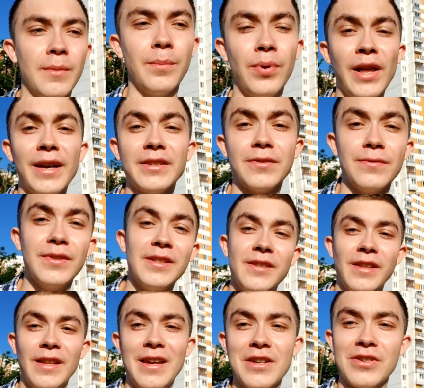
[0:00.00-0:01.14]
place of
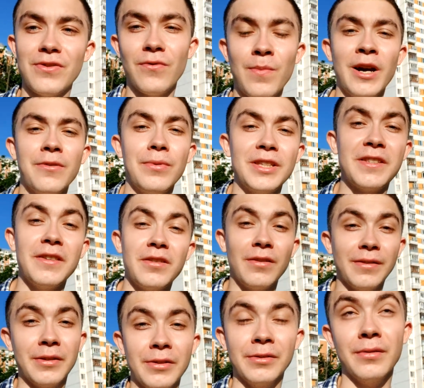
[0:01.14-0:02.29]
destination of my visa
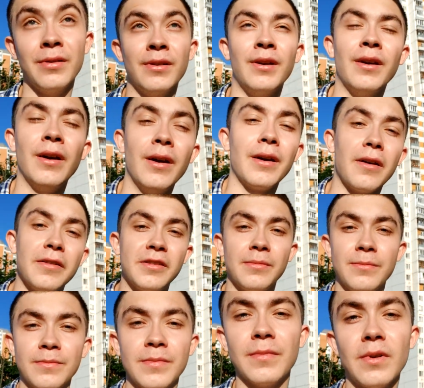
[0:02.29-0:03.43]
interview, because
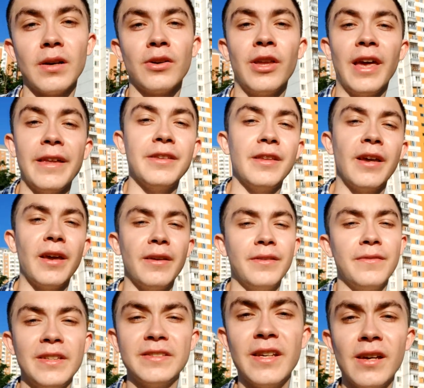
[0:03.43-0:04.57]
I'm getting a
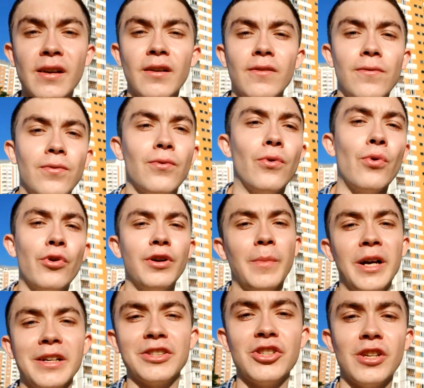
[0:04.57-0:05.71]
visa for
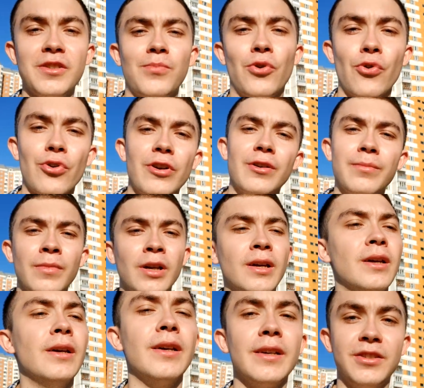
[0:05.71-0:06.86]
my exchange program
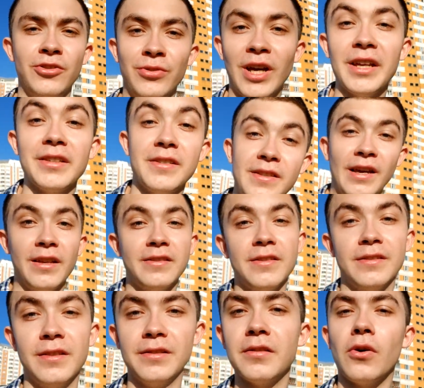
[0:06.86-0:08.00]
in the United States in
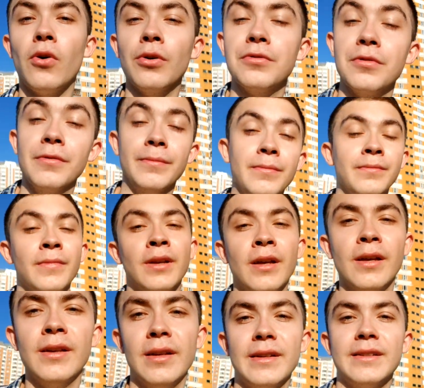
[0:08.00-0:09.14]
this autumn.
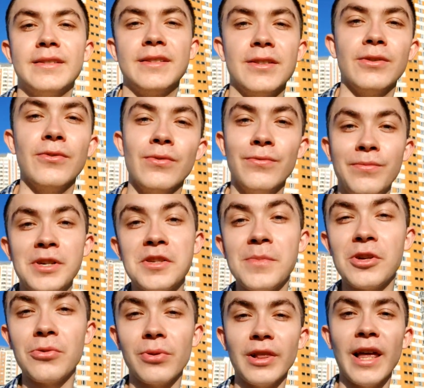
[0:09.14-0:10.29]
So wish me
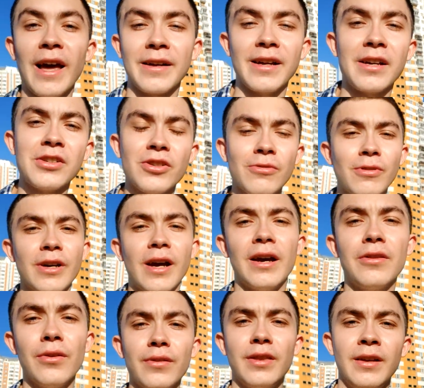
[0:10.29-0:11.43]
good luck. Actually, I
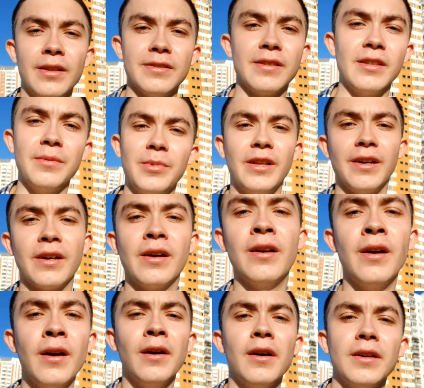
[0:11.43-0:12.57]
don't think it's gonna be like
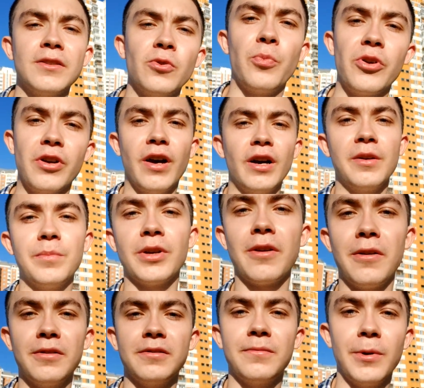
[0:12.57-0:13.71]
super hard,
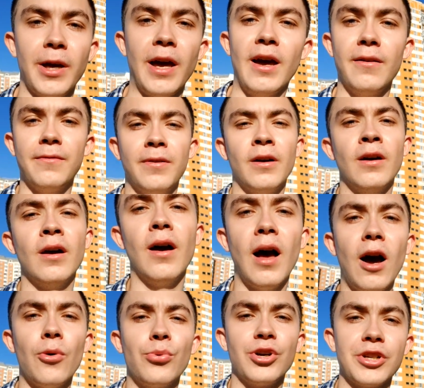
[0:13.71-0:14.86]
because we have
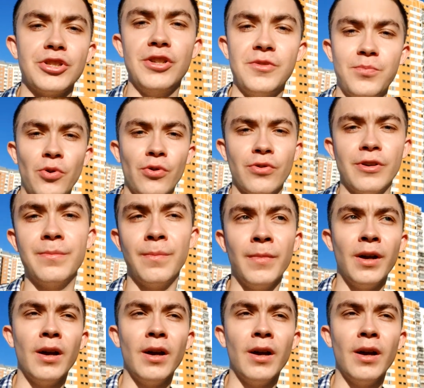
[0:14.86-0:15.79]
our exchange program